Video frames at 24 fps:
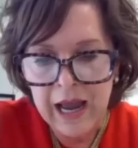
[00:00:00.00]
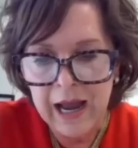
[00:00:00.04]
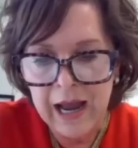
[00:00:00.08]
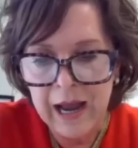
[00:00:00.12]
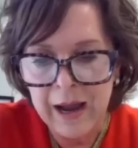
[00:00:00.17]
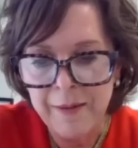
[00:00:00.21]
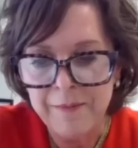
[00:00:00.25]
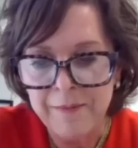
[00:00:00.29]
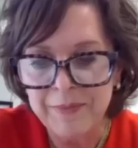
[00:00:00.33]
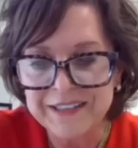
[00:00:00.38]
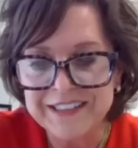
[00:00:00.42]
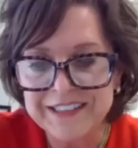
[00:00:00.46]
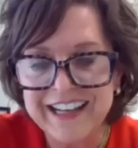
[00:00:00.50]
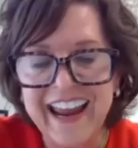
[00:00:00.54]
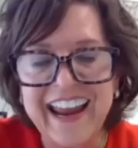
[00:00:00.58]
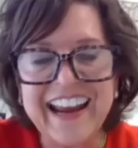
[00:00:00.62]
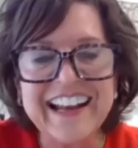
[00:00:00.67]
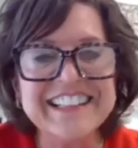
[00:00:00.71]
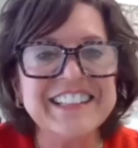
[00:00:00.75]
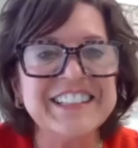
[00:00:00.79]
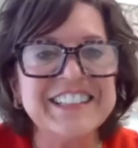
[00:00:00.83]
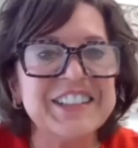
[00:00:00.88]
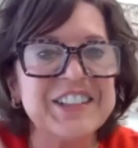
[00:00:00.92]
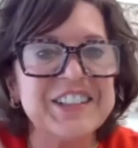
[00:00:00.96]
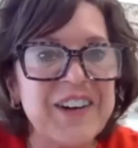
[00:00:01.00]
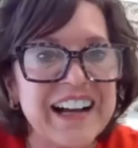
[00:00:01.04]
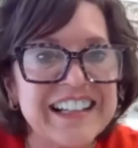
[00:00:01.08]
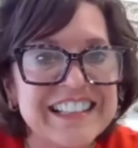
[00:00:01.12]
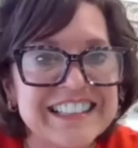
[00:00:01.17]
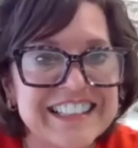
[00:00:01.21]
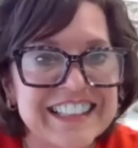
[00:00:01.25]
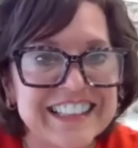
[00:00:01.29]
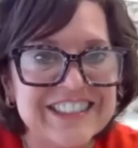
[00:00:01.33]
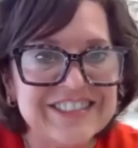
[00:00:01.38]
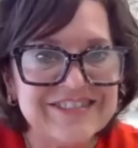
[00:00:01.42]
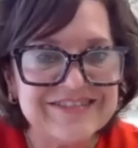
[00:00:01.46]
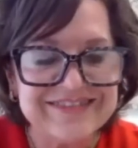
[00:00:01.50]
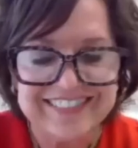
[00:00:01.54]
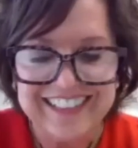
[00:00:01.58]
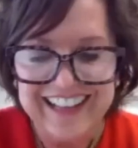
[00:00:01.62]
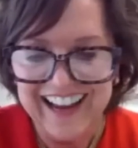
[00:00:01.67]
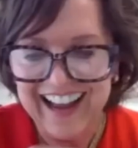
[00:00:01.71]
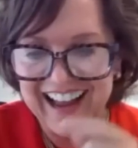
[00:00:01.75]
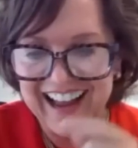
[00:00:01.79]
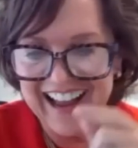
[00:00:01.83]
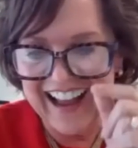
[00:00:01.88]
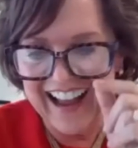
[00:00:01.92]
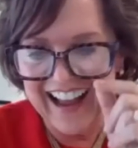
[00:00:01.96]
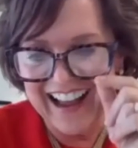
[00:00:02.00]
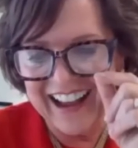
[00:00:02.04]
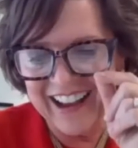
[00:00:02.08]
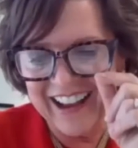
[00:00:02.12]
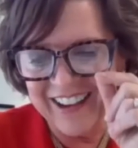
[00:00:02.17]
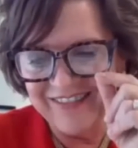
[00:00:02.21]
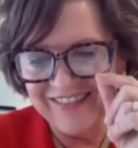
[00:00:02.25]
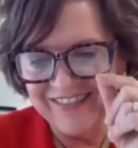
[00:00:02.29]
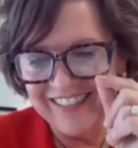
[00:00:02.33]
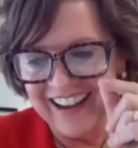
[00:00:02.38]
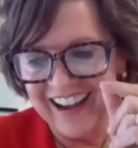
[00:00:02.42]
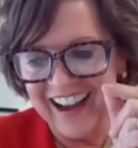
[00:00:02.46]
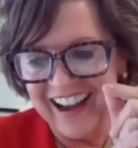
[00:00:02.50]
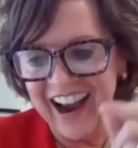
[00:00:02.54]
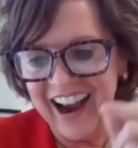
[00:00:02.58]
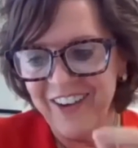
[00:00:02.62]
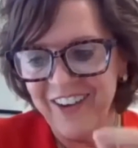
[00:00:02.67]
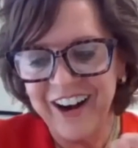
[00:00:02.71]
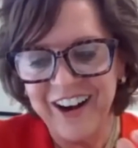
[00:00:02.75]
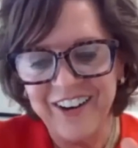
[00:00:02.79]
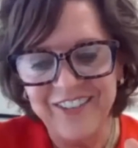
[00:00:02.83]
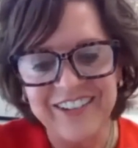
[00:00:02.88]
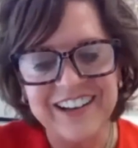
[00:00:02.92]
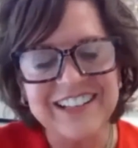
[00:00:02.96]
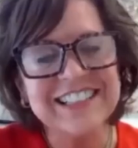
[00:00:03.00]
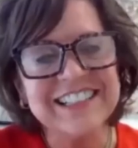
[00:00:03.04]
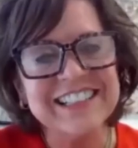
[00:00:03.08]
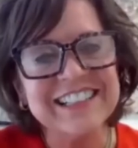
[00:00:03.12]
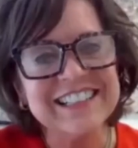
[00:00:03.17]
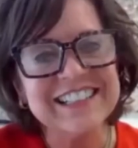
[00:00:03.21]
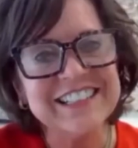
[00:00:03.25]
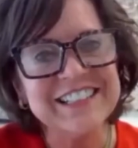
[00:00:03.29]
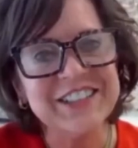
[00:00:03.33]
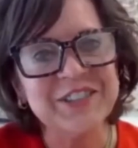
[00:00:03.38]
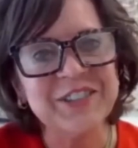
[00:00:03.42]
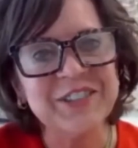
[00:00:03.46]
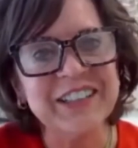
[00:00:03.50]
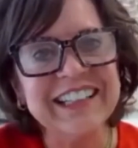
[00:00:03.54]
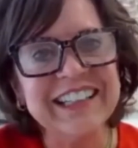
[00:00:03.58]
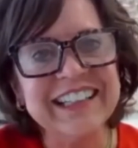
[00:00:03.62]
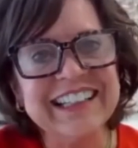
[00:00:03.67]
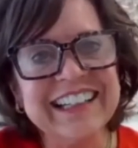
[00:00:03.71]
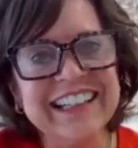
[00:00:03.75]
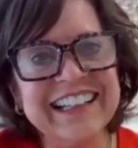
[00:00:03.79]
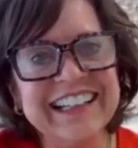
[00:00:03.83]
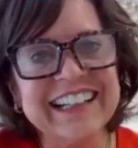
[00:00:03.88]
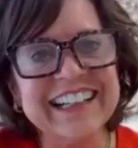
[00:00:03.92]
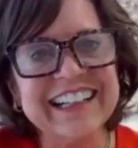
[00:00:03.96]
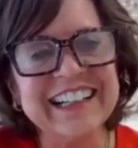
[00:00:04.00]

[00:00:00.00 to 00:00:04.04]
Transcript: But to answer your question, how are our residents doing?